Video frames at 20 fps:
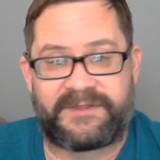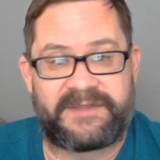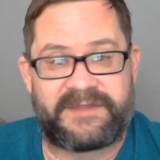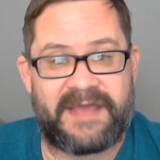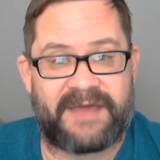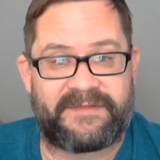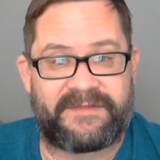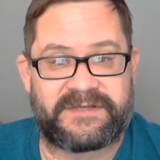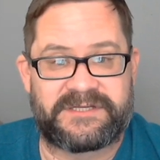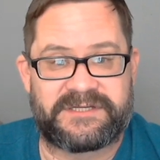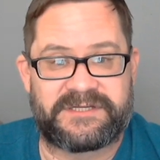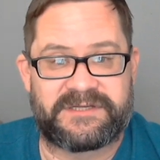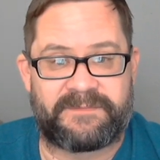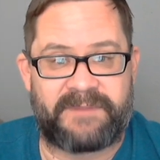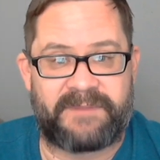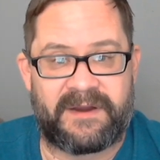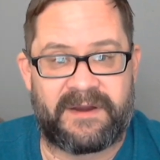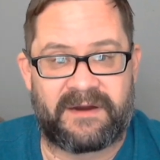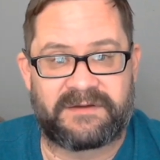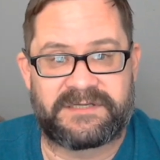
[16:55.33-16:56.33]
yeah, this is a
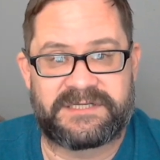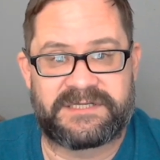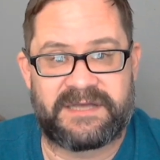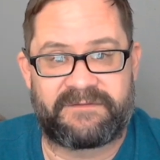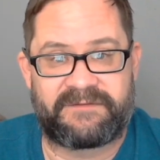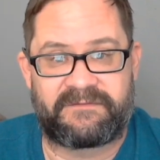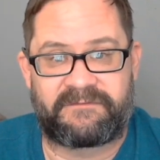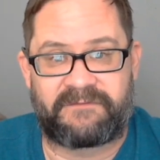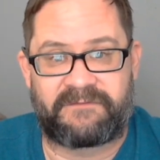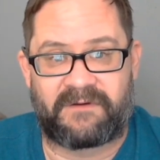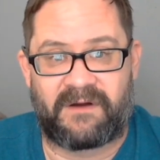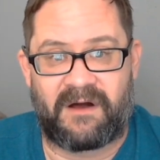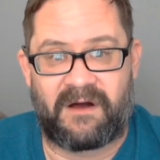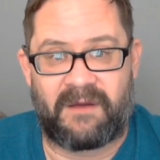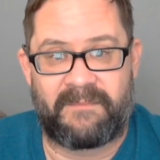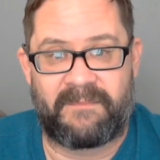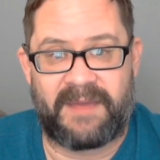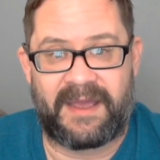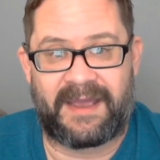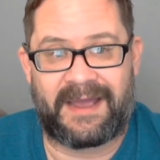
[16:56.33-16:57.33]
pair of 7 for
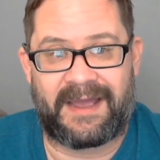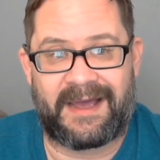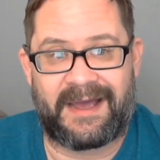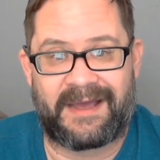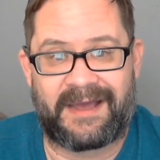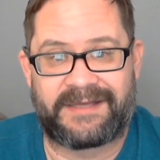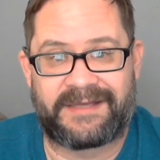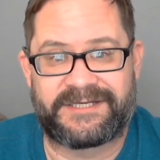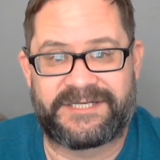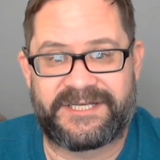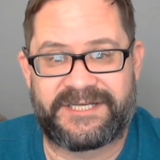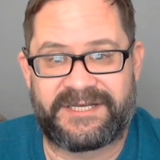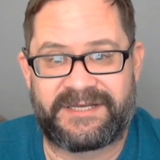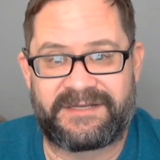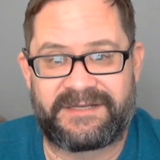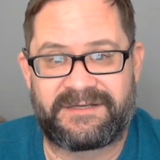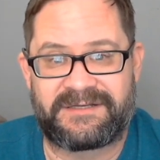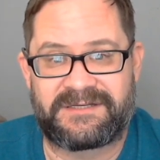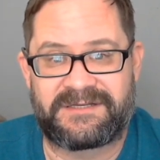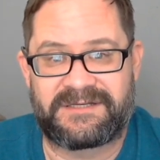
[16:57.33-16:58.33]
All Mankind
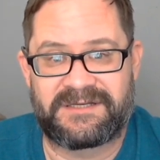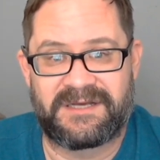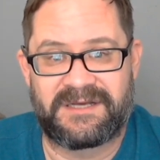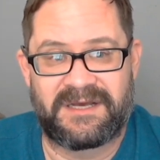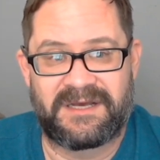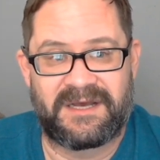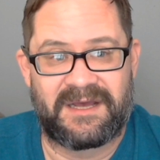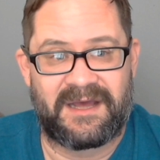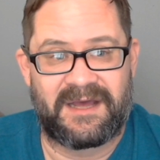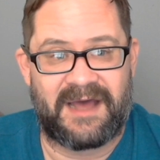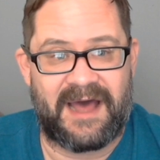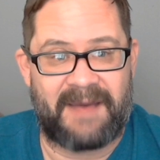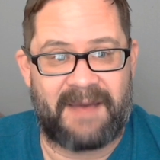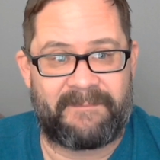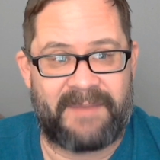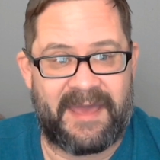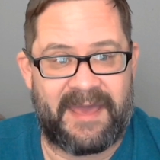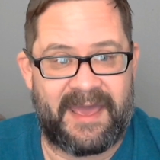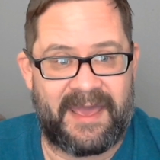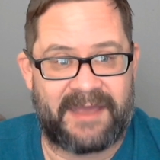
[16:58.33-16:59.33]
jeans. I
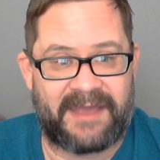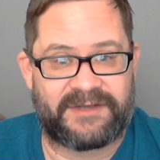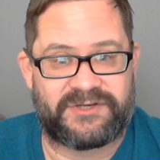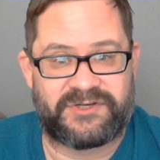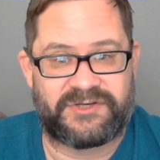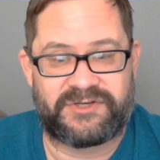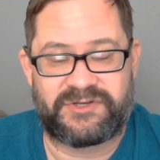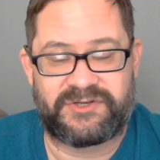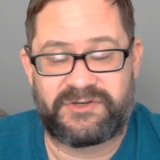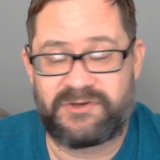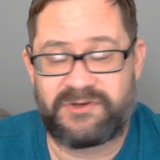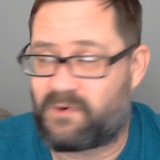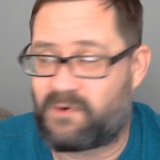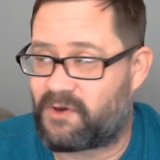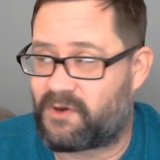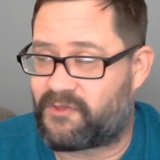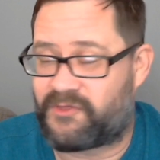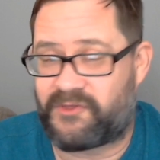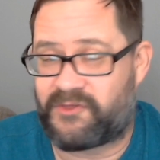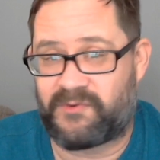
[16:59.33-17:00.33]
paid $2
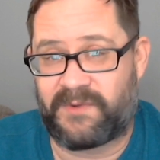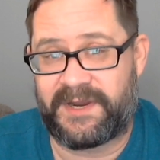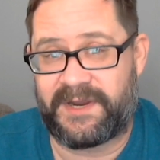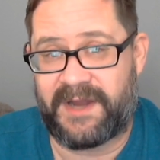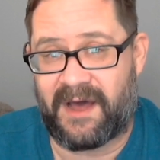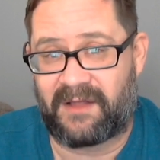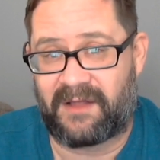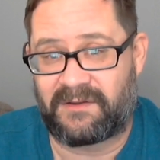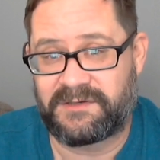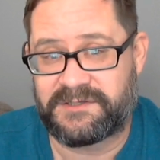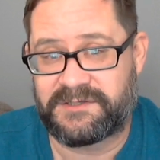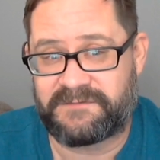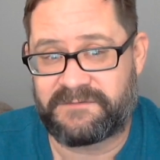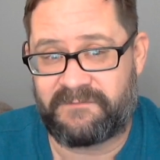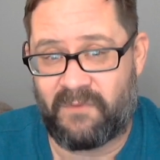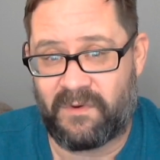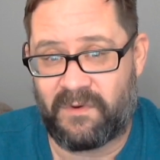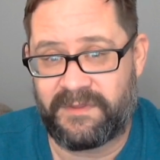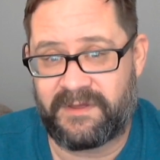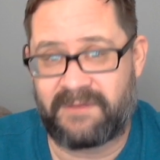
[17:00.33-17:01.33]
or $3
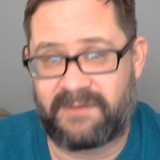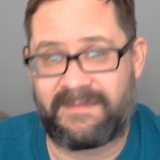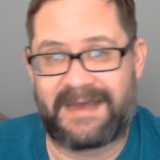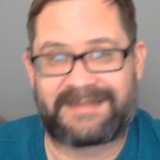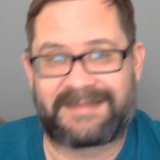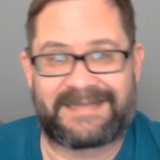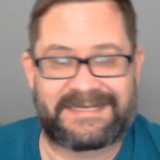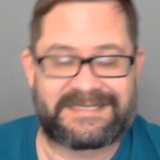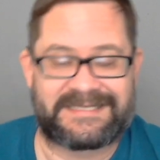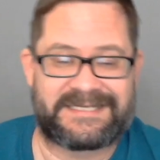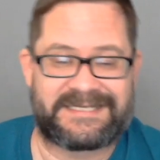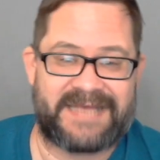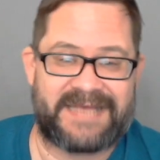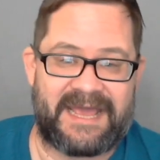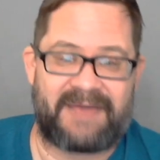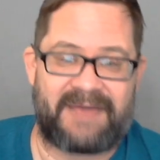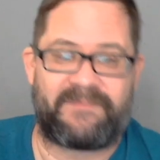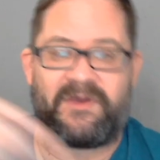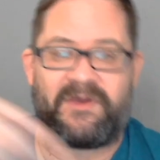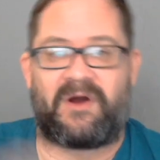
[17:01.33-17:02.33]
for them at that
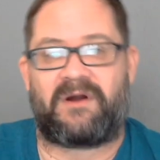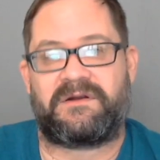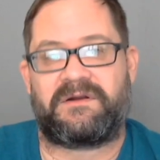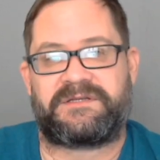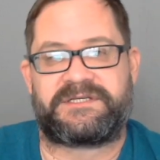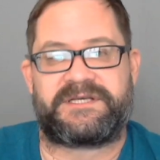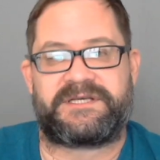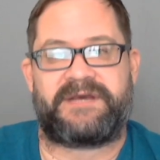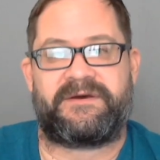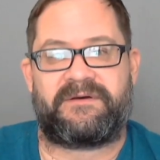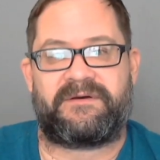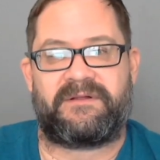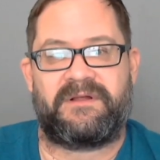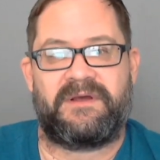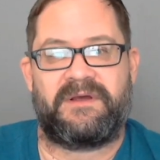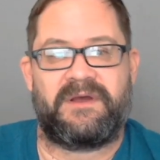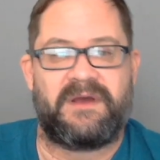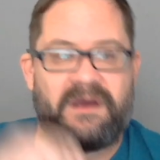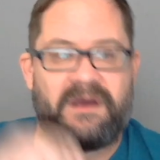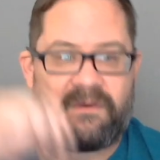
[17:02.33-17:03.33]
same yard sale
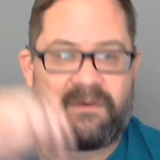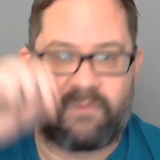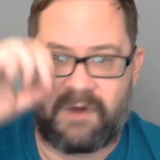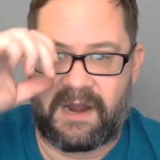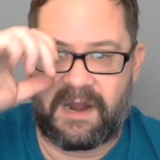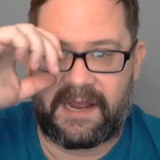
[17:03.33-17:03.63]
where I